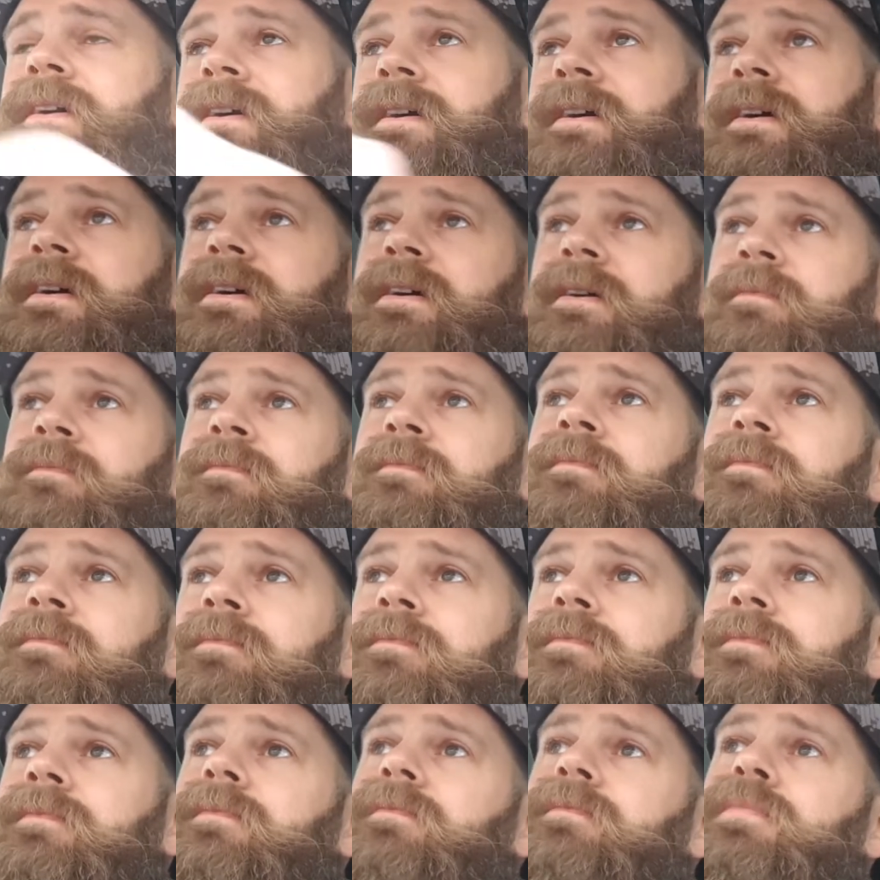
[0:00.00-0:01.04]
um,
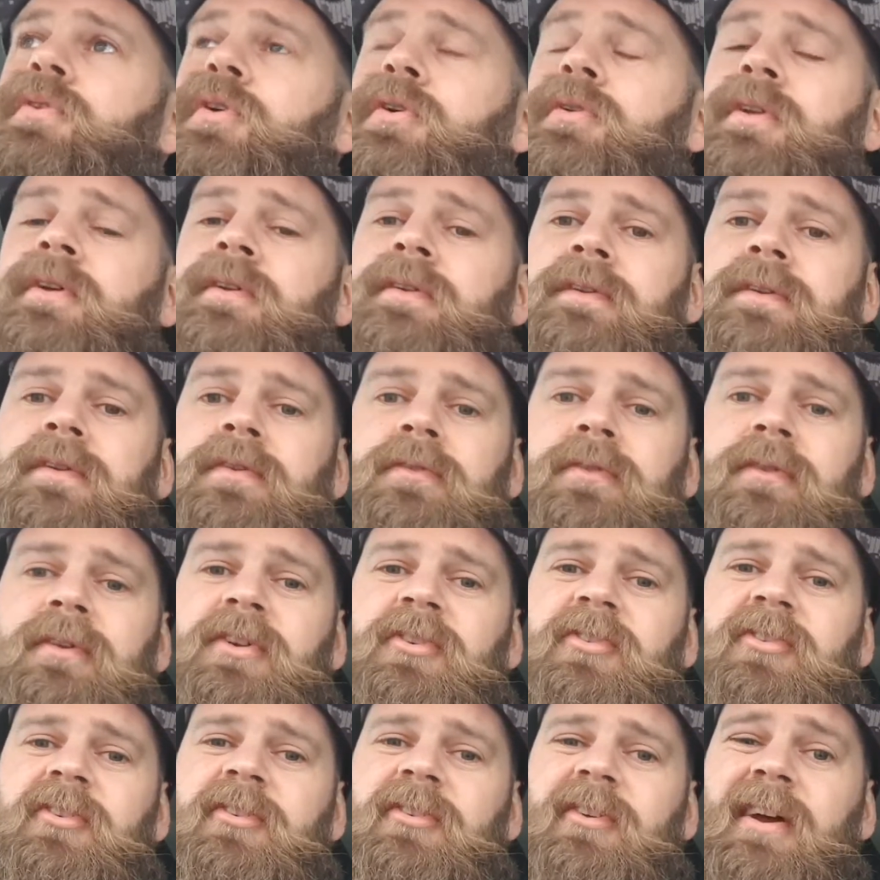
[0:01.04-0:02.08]
product
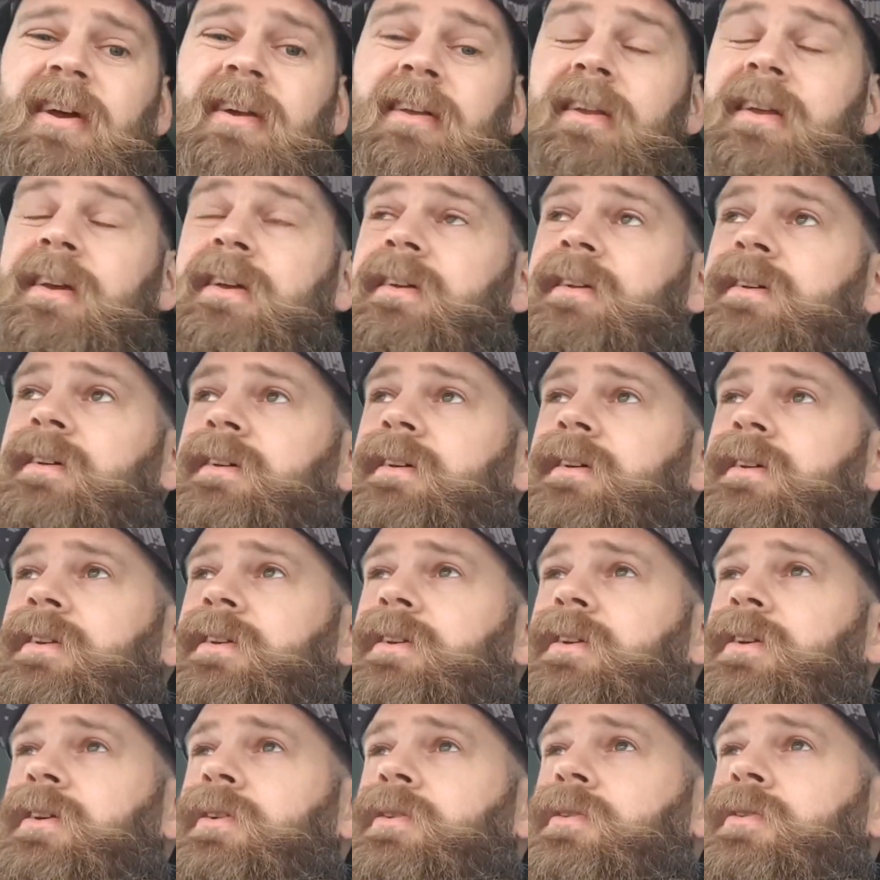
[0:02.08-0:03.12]
releases early.
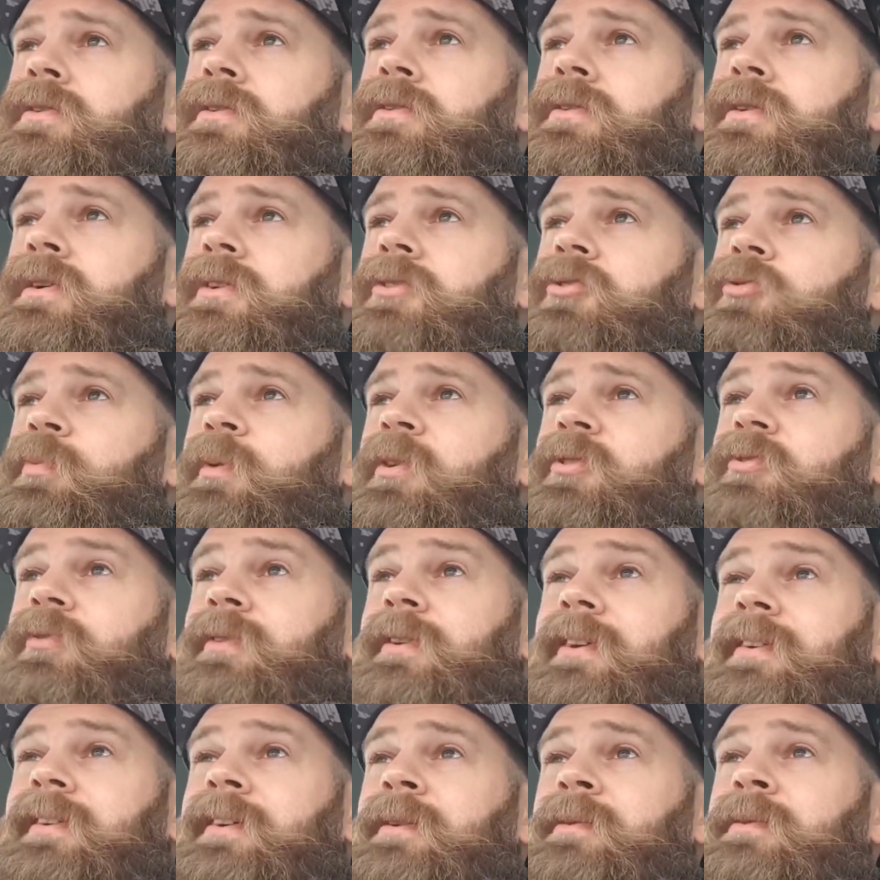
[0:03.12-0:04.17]
You'll get special
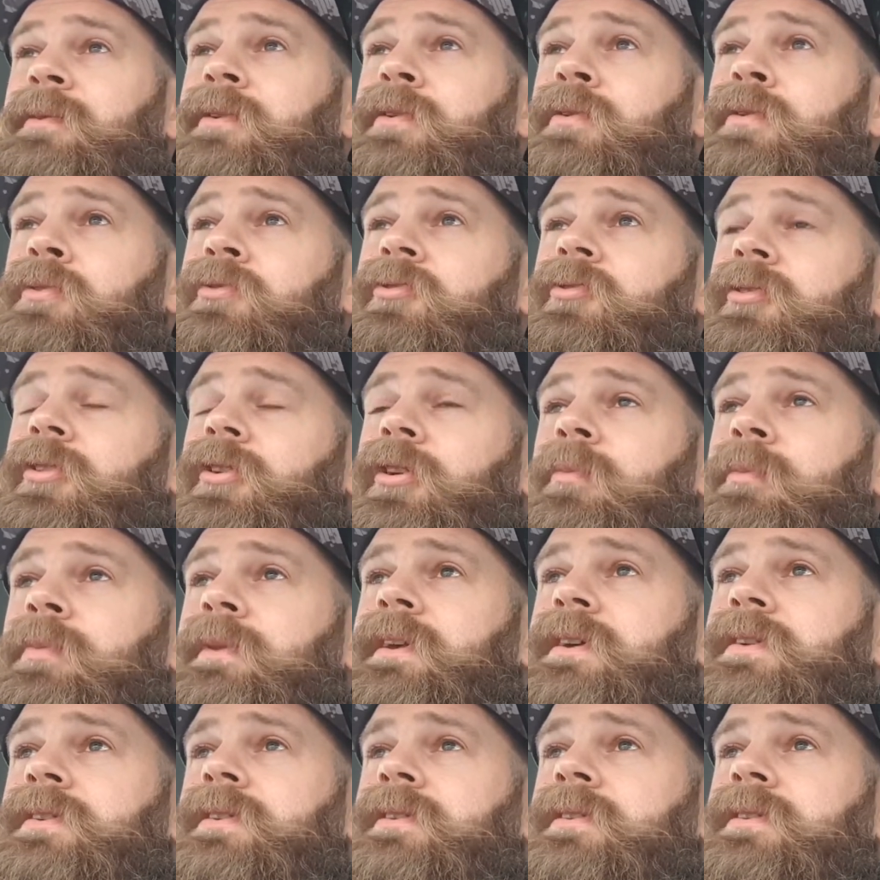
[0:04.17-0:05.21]
discount codes and
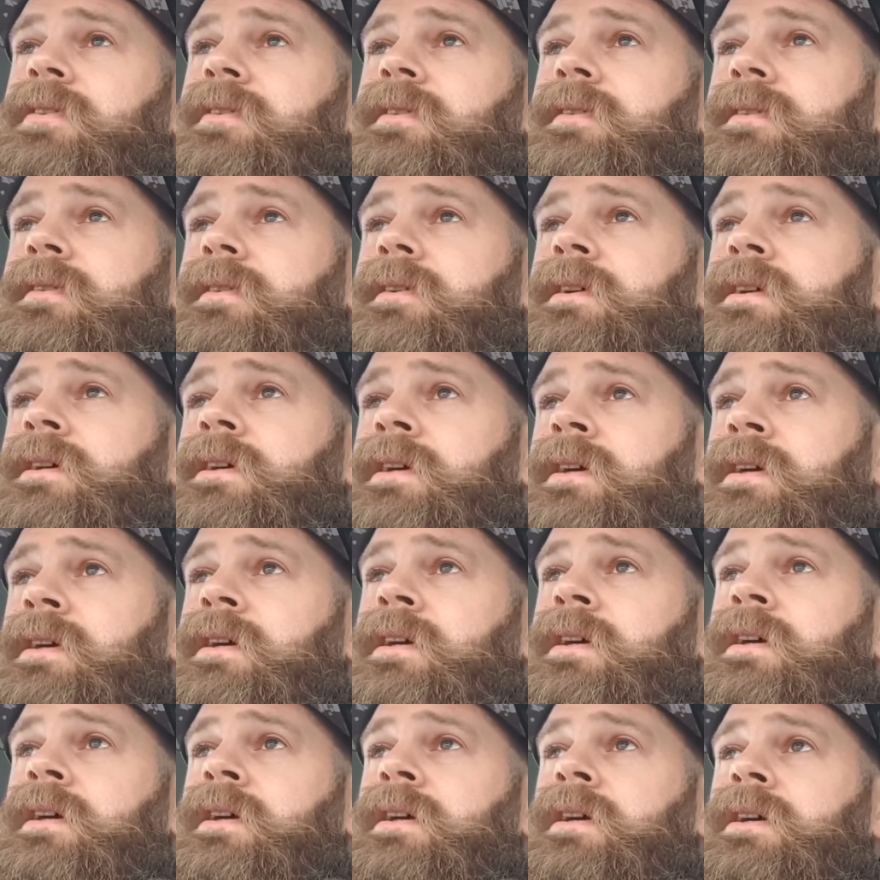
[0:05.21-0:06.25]
competitions.
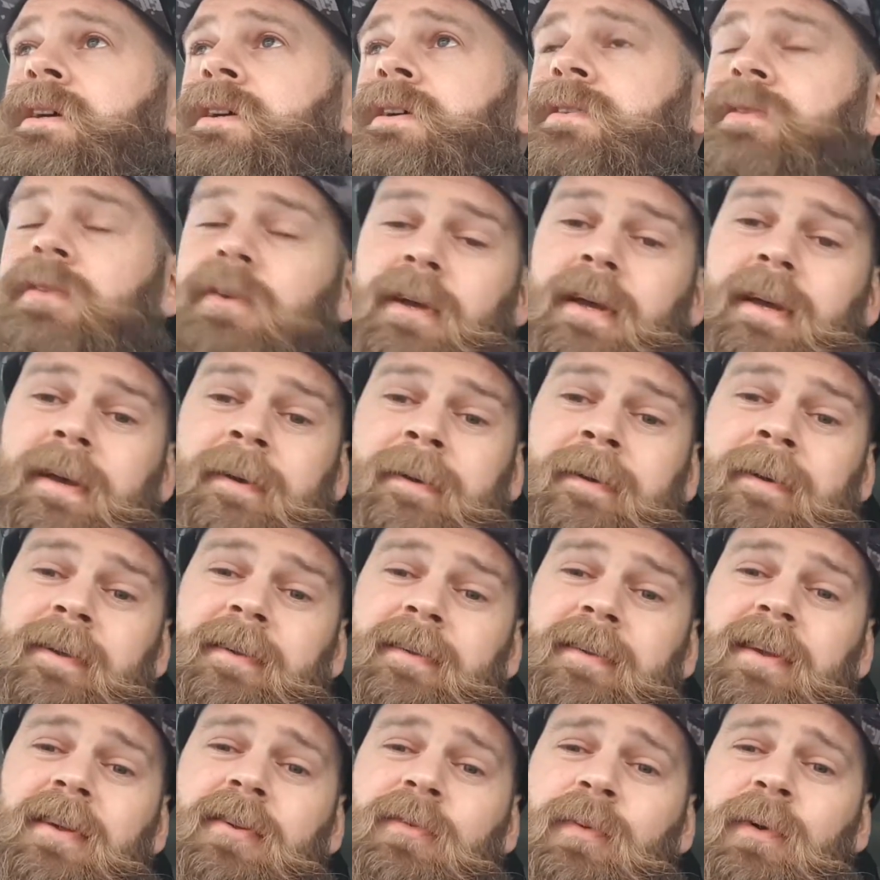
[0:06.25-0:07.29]
So yeah,
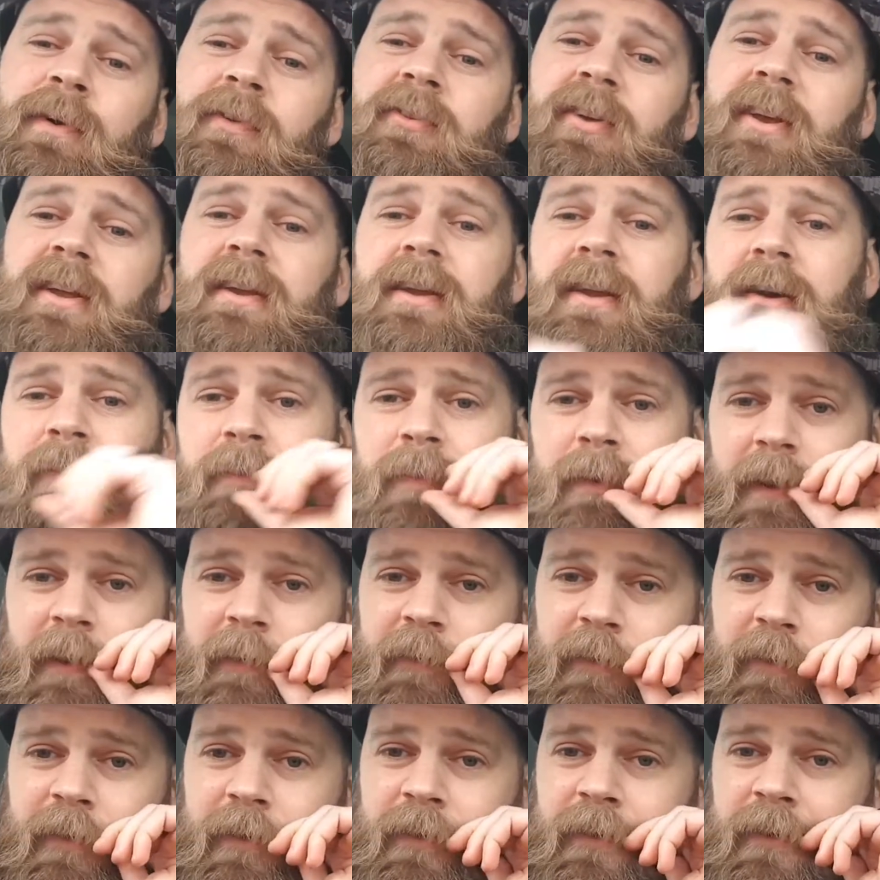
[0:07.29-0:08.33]
it's, it's worth signing up
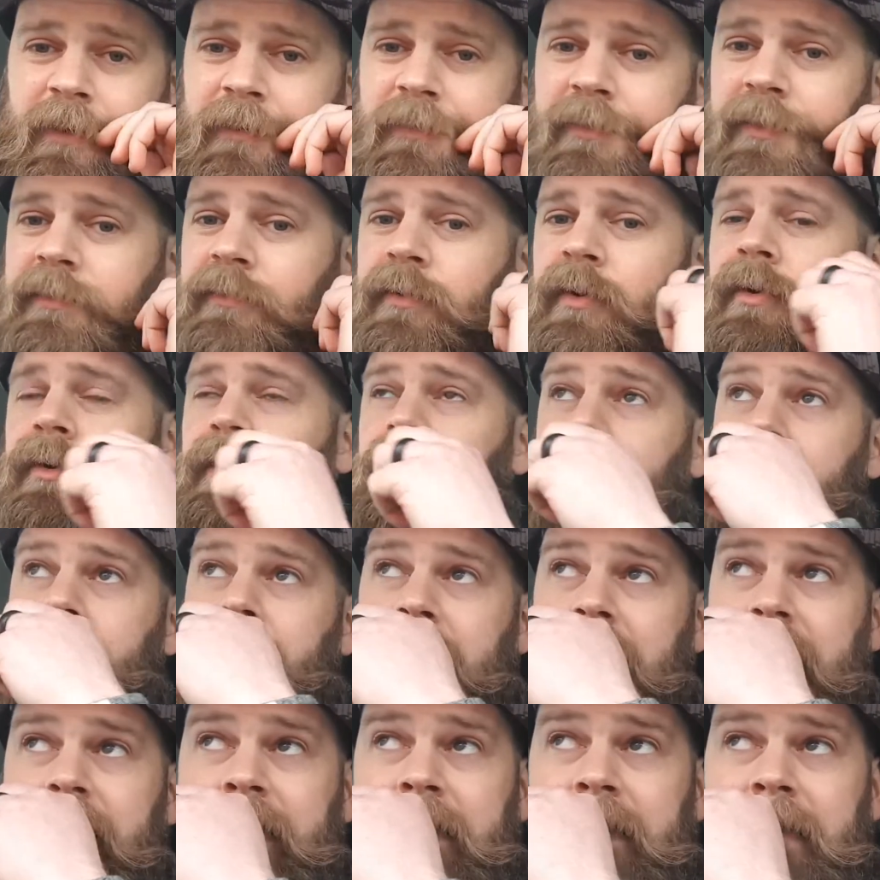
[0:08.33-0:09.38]
if you if you follow the
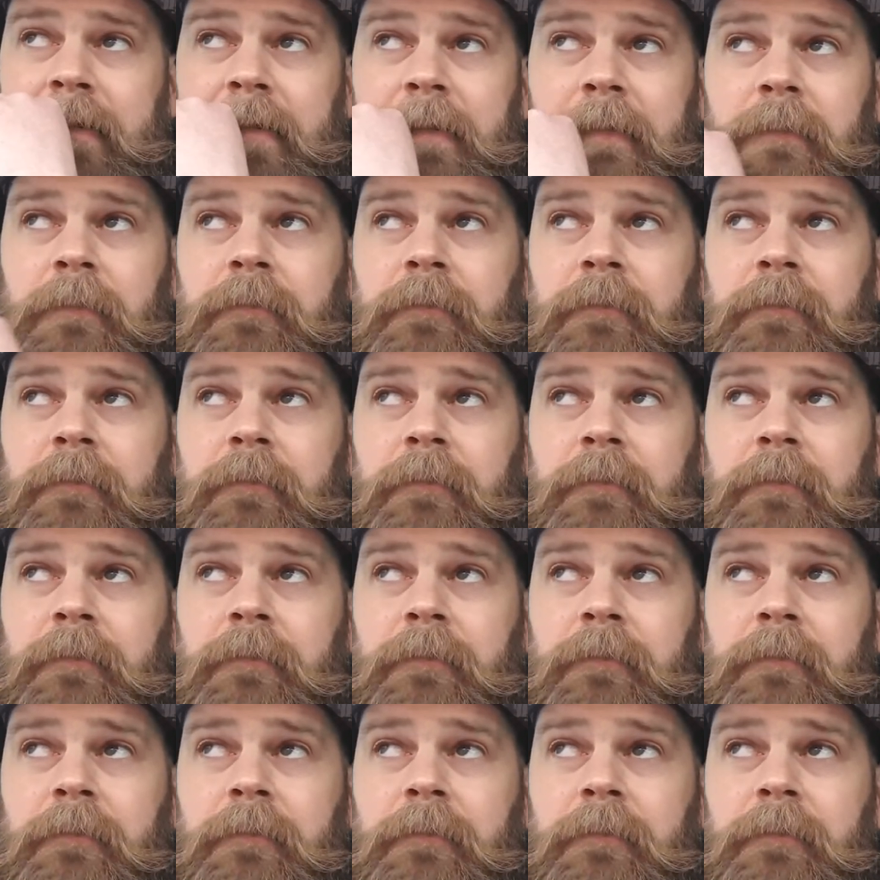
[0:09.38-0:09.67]
brand.